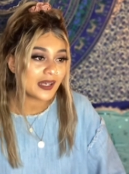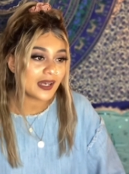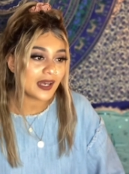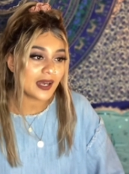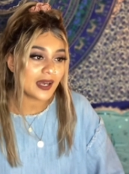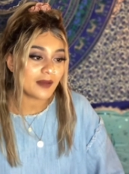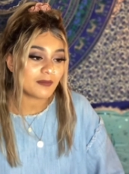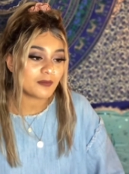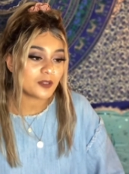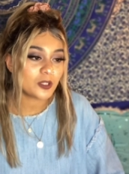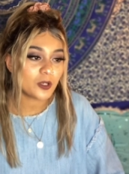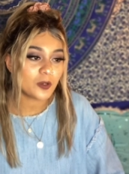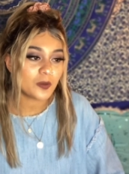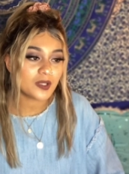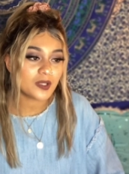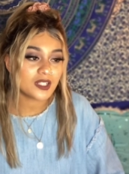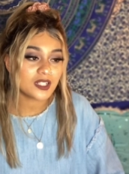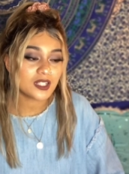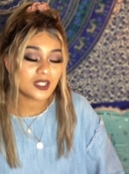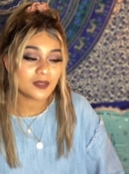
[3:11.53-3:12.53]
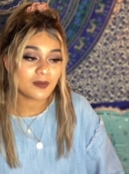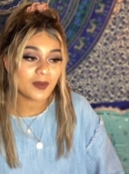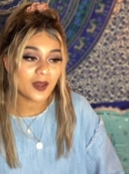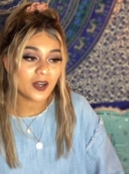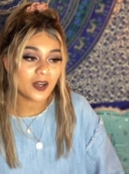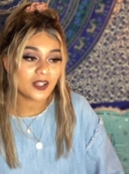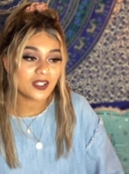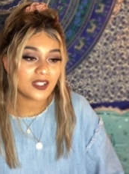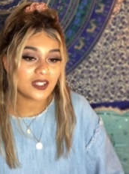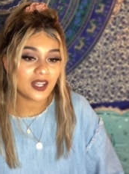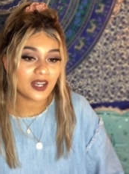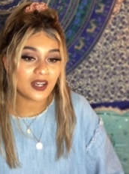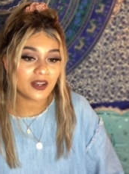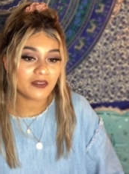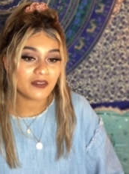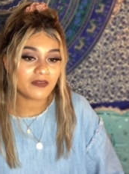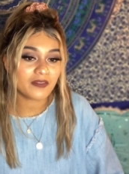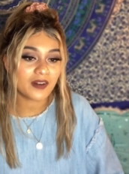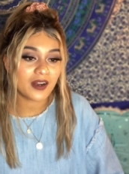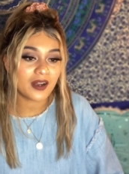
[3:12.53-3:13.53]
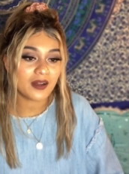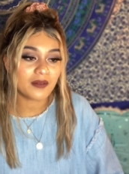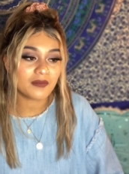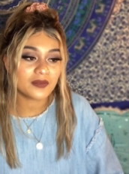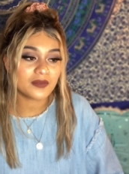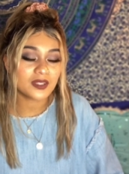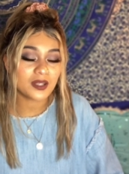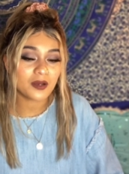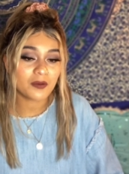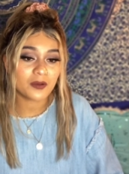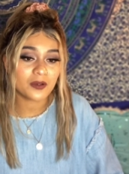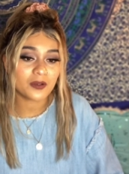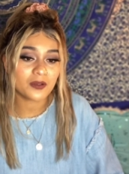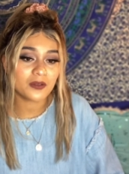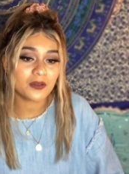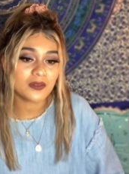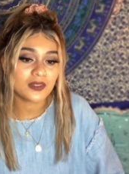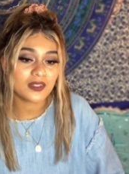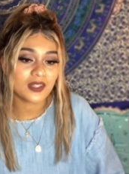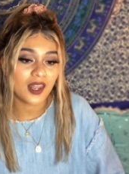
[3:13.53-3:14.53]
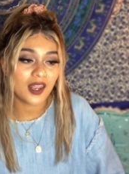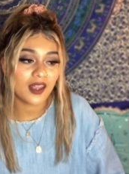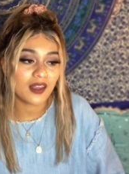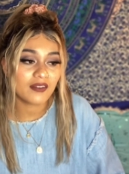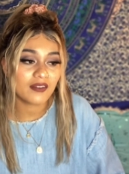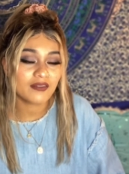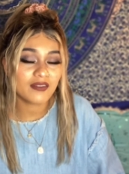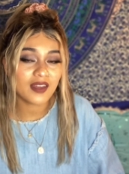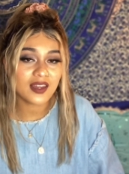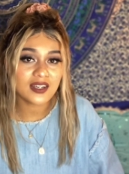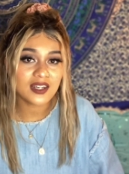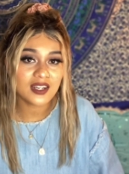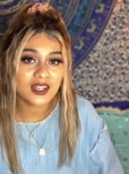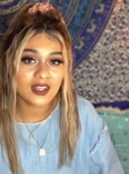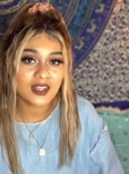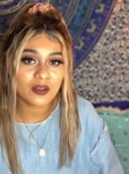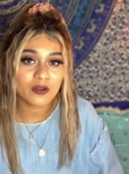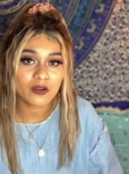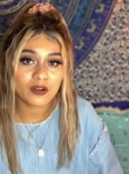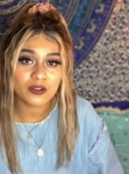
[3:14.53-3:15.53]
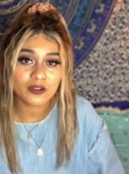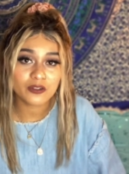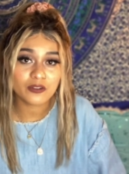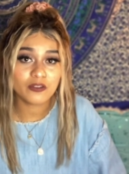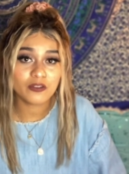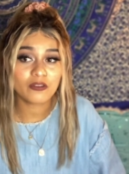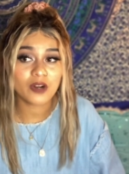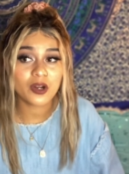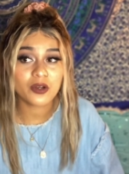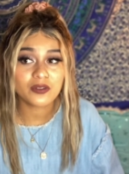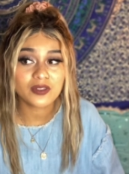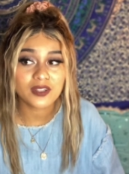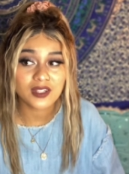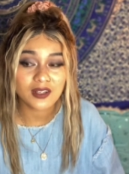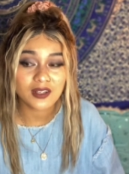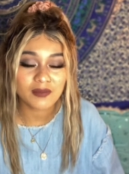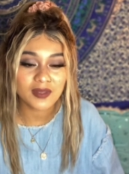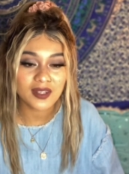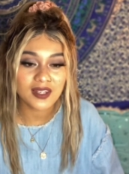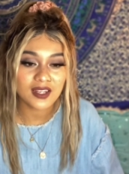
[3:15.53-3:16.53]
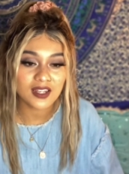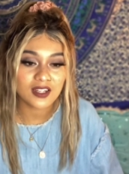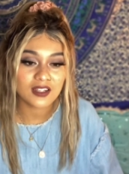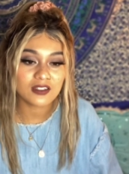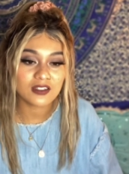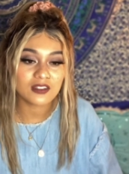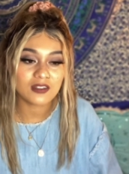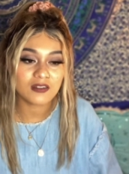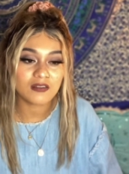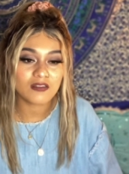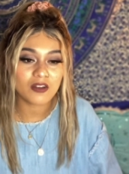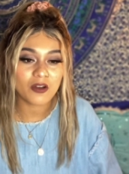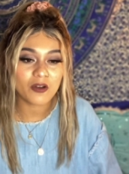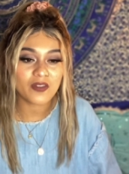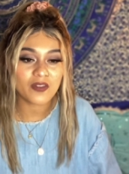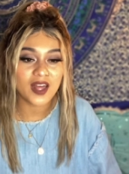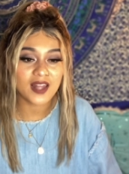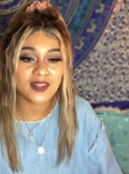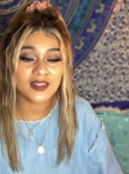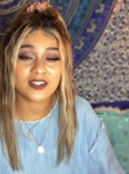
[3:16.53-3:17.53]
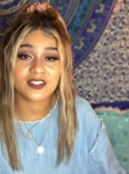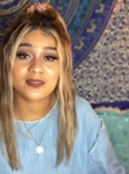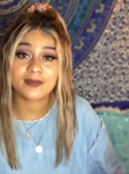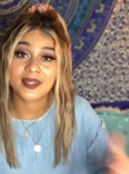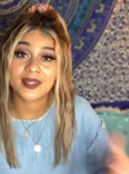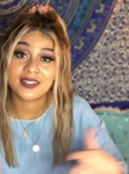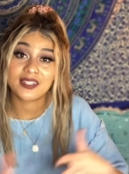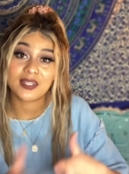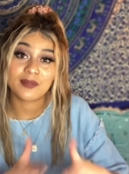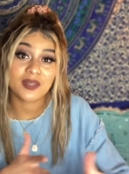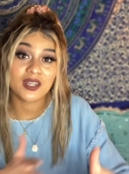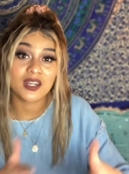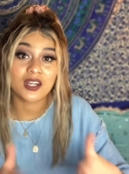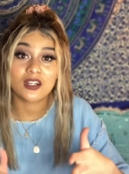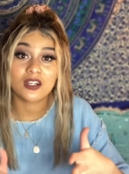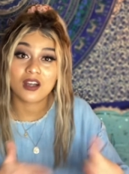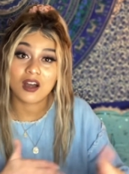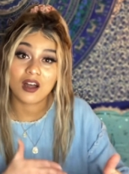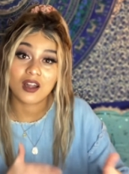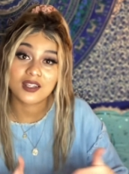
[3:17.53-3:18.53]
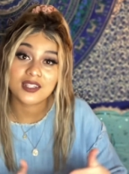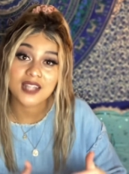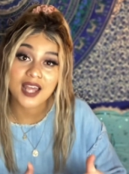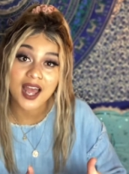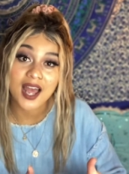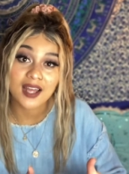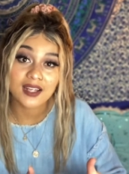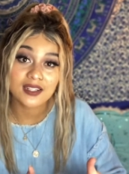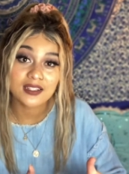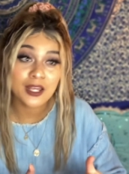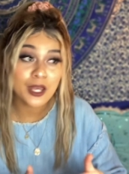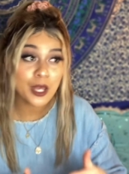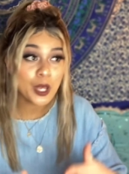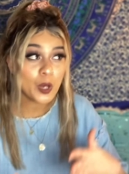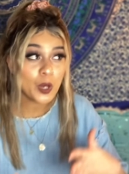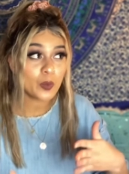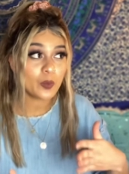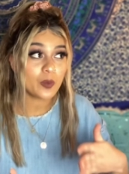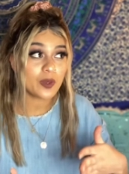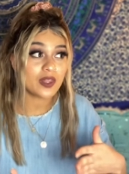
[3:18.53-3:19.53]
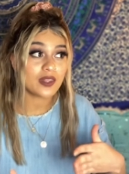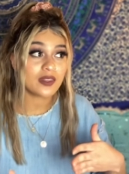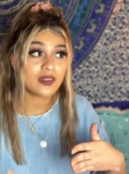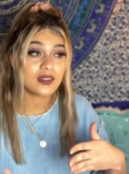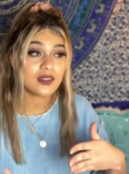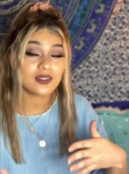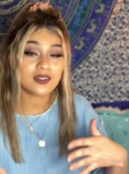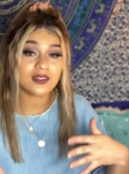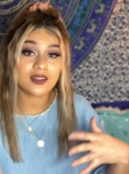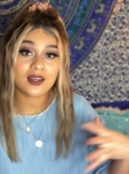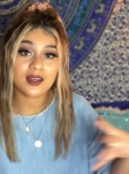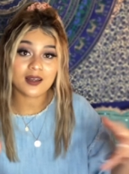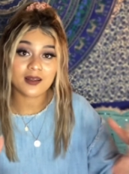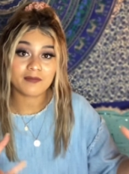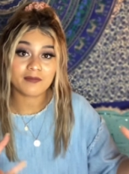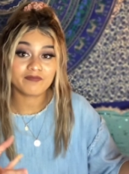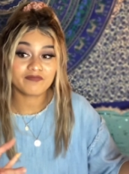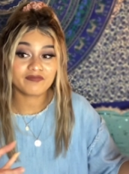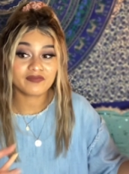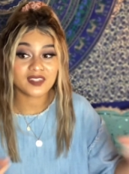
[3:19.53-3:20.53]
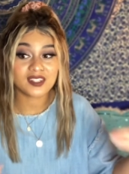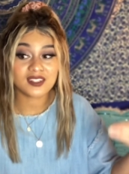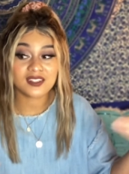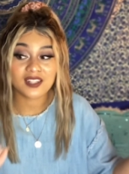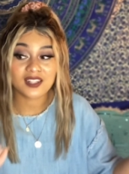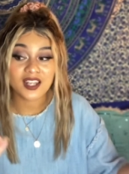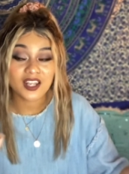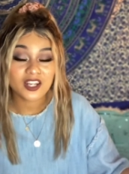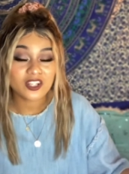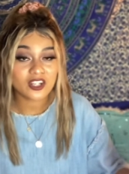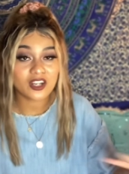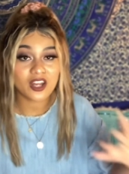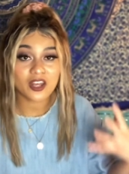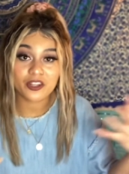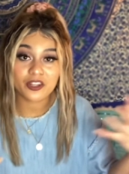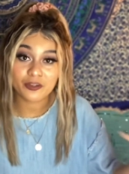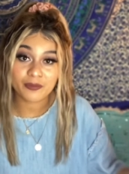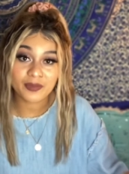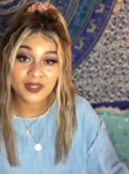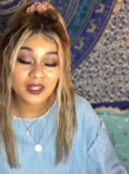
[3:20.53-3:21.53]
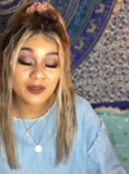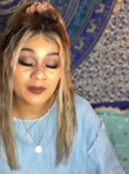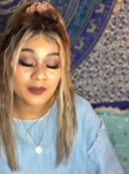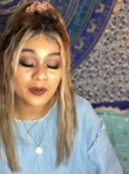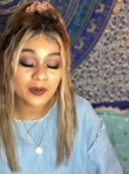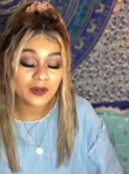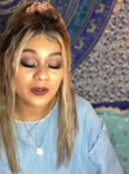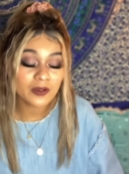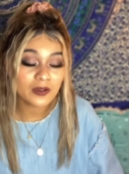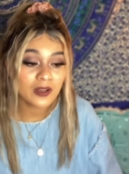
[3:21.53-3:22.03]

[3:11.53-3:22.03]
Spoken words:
So it's just better to get it from someone who's like vending it or who grows it, because you know that there's been limited contact with the sage and other people,